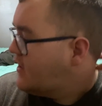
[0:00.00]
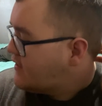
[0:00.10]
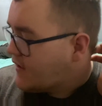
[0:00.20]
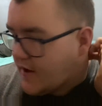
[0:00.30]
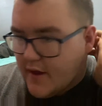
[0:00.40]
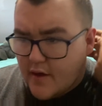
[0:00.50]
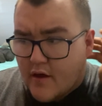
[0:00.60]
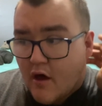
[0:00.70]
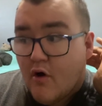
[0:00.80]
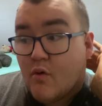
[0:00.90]
like,
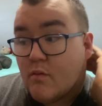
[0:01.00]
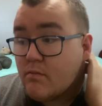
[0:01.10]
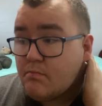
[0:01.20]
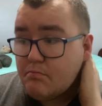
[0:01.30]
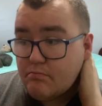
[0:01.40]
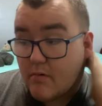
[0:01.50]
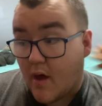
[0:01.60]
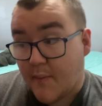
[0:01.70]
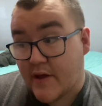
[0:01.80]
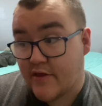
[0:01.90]
oh,
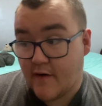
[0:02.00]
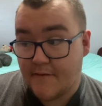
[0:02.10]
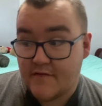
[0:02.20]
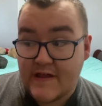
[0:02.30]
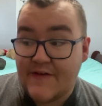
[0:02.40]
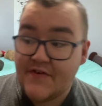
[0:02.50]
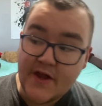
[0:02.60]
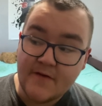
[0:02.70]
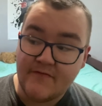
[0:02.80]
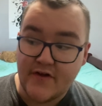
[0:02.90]
about the Oliver, instead of
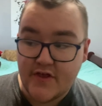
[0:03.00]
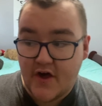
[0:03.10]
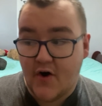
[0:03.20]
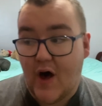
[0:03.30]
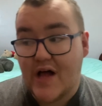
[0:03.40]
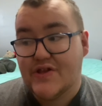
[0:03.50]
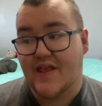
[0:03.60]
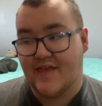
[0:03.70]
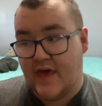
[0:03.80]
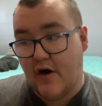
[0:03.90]
letting your friends go, I'll
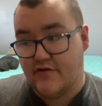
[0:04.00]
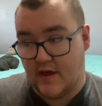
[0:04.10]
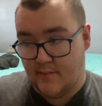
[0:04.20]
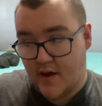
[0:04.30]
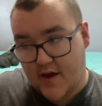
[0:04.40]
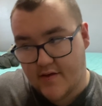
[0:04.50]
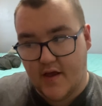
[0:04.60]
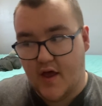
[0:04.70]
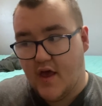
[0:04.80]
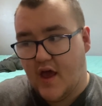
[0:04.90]
just kill them. And he's
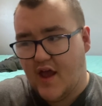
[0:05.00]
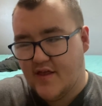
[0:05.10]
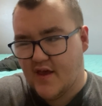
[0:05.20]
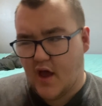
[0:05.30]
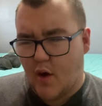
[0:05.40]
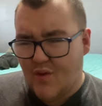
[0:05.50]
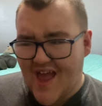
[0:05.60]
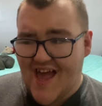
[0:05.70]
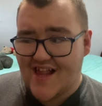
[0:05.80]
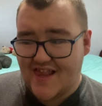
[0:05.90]
like, we
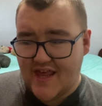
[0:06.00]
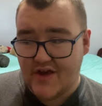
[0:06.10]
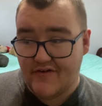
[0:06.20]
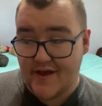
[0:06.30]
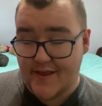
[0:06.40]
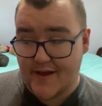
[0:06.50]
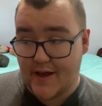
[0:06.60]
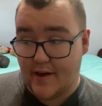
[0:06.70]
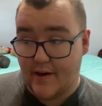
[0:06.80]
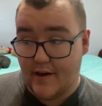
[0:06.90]
had a deal. And he's
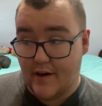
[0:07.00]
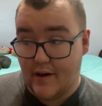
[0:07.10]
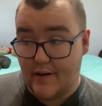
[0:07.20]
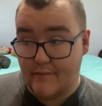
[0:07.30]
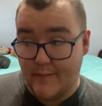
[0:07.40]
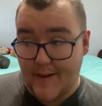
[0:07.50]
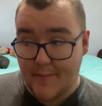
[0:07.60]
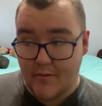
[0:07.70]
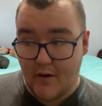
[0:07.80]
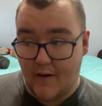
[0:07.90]
like,
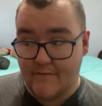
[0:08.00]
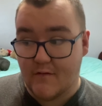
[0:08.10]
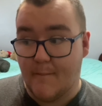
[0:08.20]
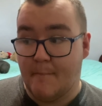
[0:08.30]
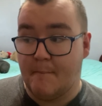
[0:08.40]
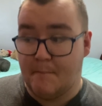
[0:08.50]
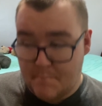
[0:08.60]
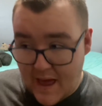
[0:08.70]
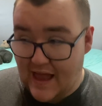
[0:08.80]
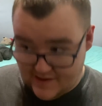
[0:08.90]
remember Oliver,
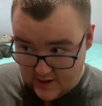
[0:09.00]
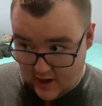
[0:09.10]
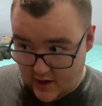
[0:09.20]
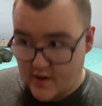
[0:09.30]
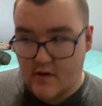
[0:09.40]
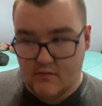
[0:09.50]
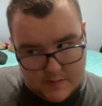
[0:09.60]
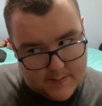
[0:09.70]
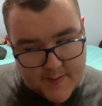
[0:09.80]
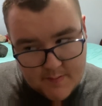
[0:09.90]
bad guy.
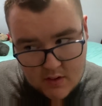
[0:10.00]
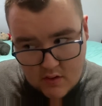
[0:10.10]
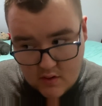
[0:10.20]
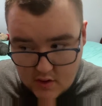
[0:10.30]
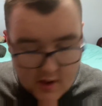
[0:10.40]
Remember?